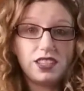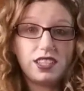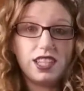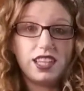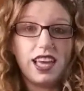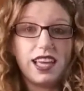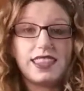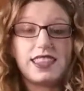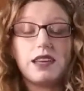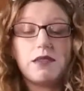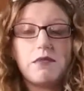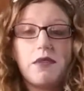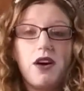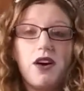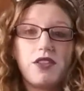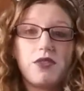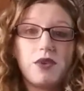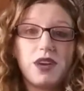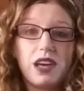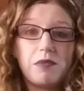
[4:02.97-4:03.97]
to get them
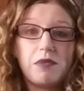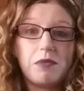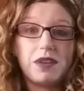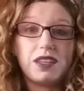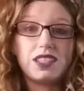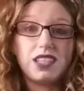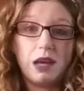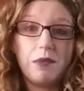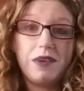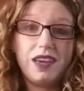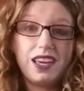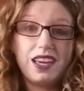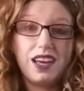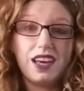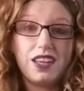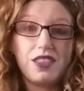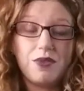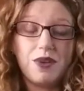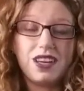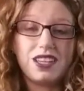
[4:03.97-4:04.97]
all the way up to my stomach.
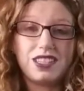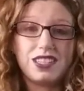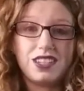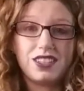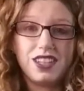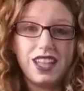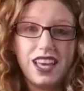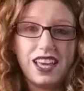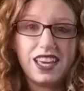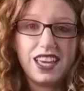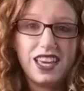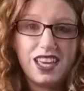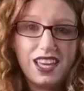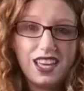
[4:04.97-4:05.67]
Otherwise they're like,